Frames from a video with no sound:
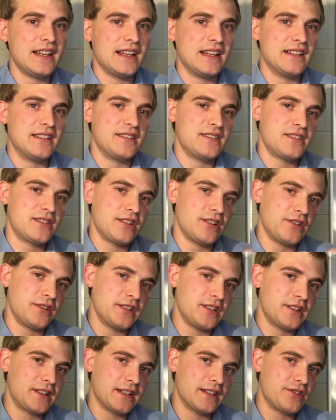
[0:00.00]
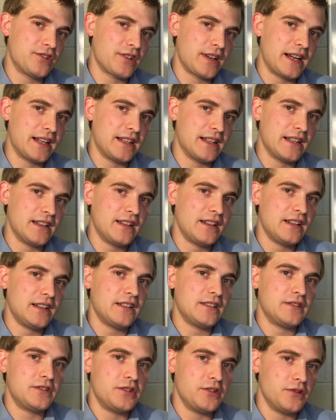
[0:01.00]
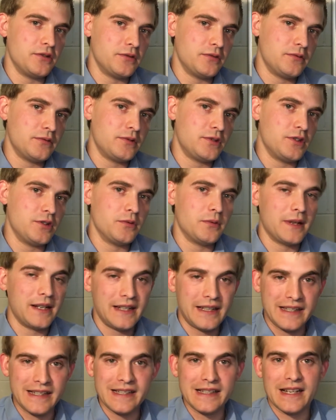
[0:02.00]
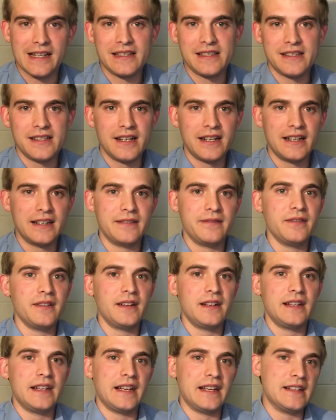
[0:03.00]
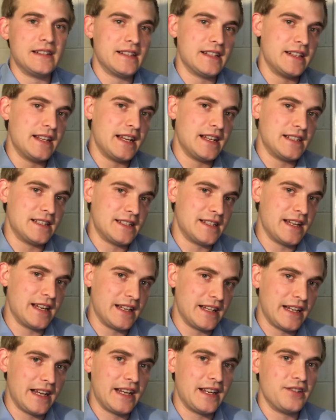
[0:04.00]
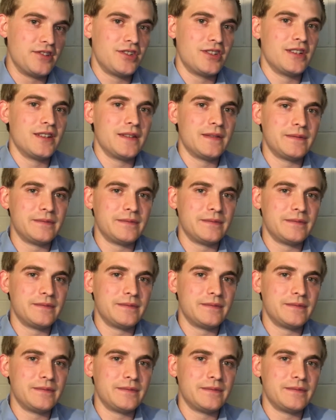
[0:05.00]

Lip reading: and so you could try to do what he has done in today's day and age.